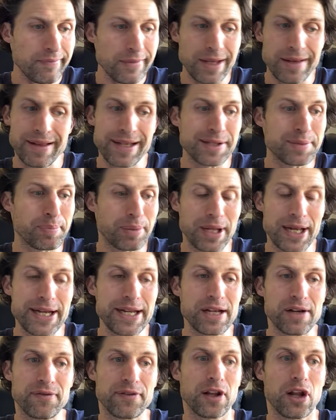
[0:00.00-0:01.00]
There's
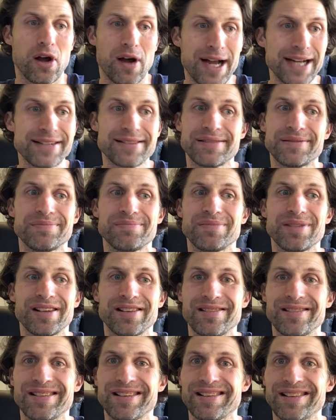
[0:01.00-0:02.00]
plenty of light
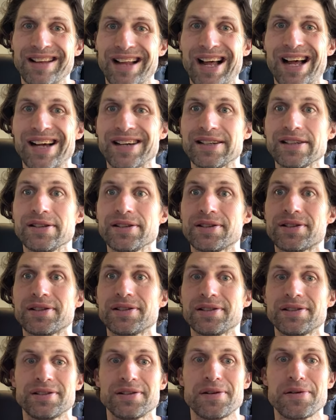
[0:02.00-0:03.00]
lagers
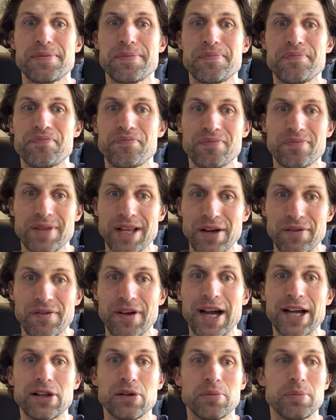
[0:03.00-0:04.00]

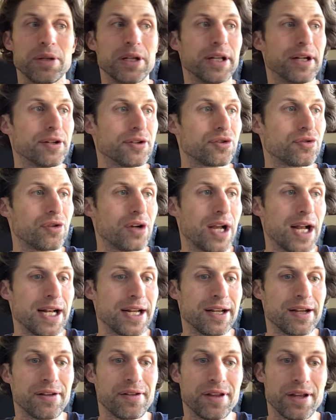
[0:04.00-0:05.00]
available in
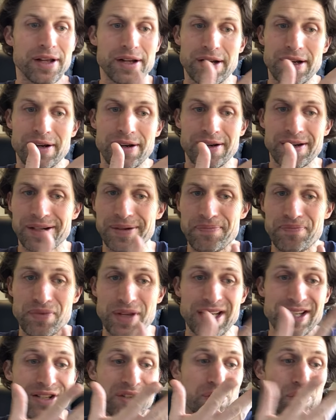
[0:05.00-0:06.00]
Australia that are
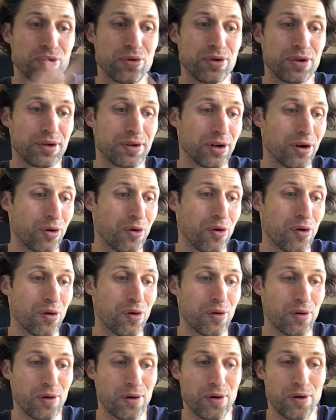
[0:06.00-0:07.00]
as good
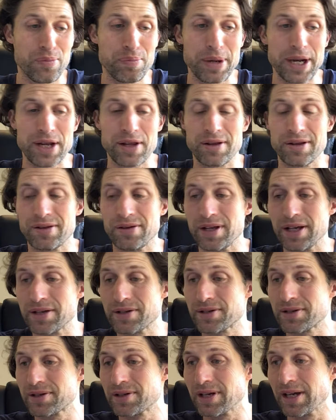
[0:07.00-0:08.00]
or better than
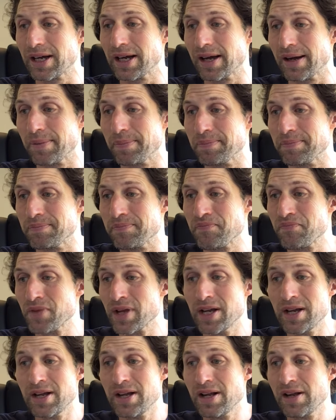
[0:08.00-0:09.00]
this
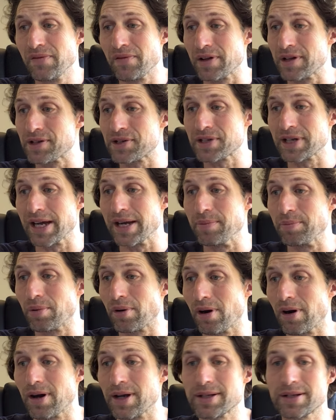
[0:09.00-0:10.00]
for the same
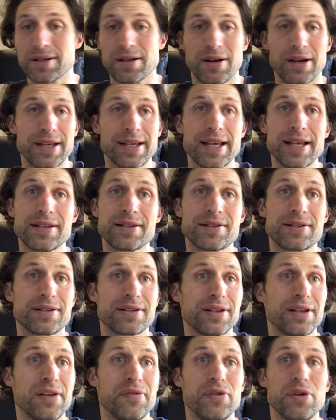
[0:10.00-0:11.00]
price. I guess
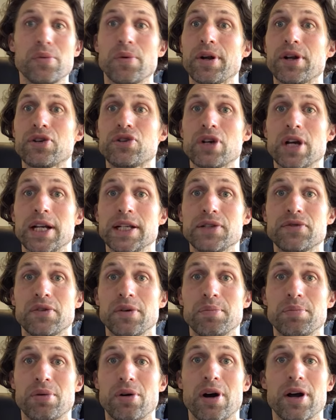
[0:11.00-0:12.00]
if you want to change
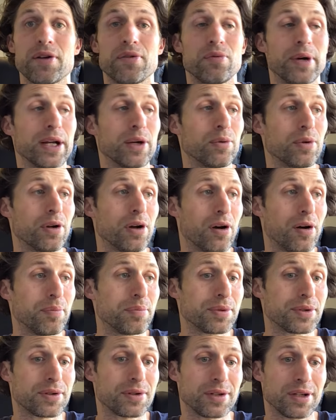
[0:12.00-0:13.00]
from Pride to Ringwood
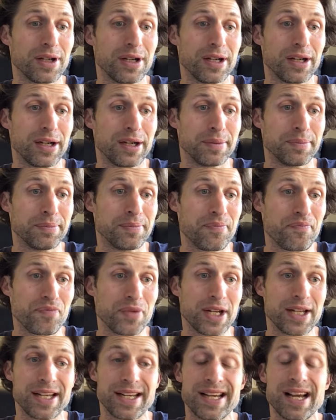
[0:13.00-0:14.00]
hops and
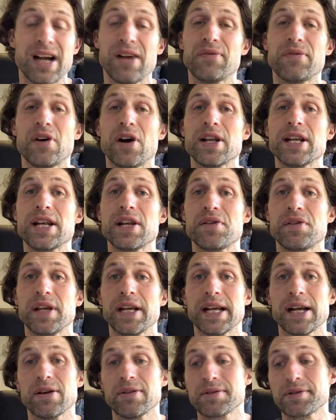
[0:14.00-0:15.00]
you can't find
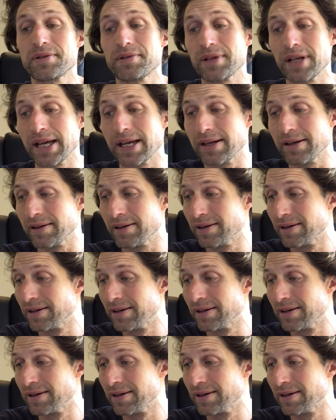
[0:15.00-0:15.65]
anything else, then